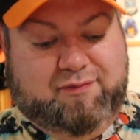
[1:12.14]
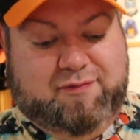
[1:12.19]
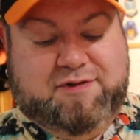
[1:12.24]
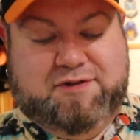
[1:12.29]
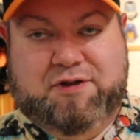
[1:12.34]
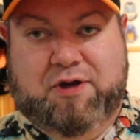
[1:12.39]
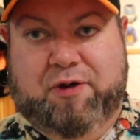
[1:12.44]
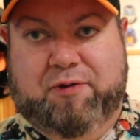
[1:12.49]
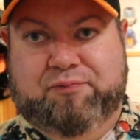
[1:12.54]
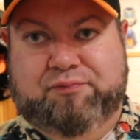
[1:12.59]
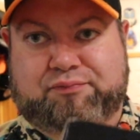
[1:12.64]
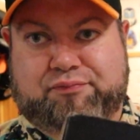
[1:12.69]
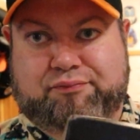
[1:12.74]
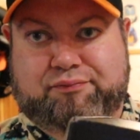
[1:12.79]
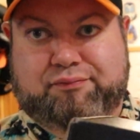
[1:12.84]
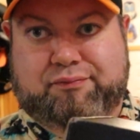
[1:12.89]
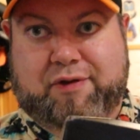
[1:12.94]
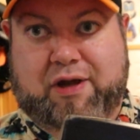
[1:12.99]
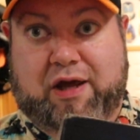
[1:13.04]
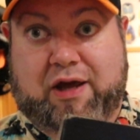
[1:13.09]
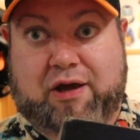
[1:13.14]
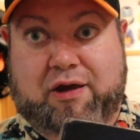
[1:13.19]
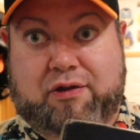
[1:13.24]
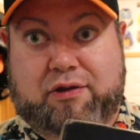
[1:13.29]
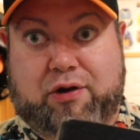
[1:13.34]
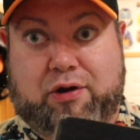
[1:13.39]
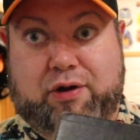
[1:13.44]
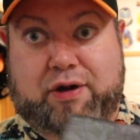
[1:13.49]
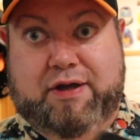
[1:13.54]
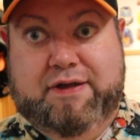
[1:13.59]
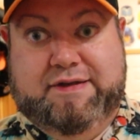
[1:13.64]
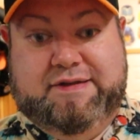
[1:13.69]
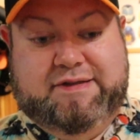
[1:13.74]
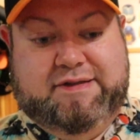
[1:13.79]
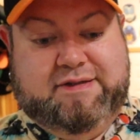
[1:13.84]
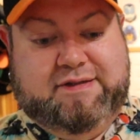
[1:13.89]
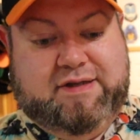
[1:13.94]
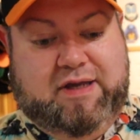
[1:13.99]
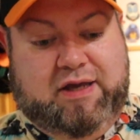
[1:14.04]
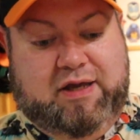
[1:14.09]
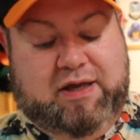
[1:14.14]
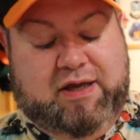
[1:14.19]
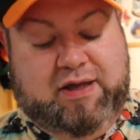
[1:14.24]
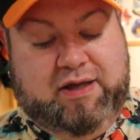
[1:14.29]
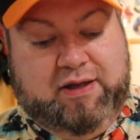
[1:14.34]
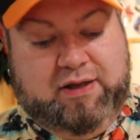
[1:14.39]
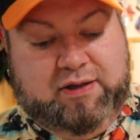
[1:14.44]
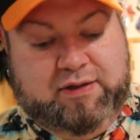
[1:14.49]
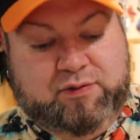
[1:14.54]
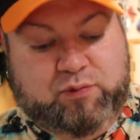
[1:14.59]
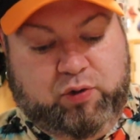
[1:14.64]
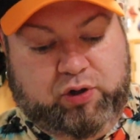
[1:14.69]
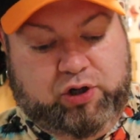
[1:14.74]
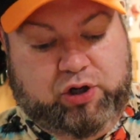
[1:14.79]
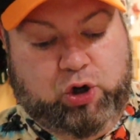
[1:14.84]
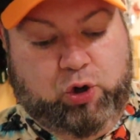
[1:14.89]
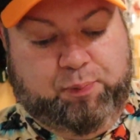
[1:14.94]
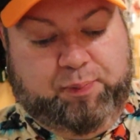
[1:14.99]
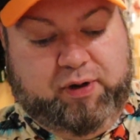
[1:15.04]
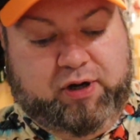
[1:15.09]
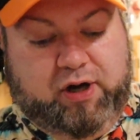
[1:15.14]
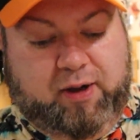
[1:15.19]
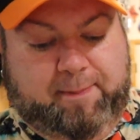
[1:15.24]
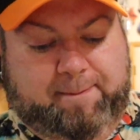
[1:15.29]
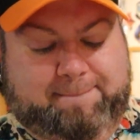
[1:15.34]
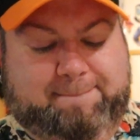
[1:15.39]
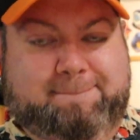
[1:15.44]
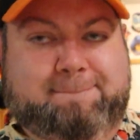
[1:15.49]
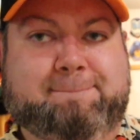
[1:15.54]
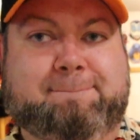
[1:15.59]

So there it is. And we're going to open it up.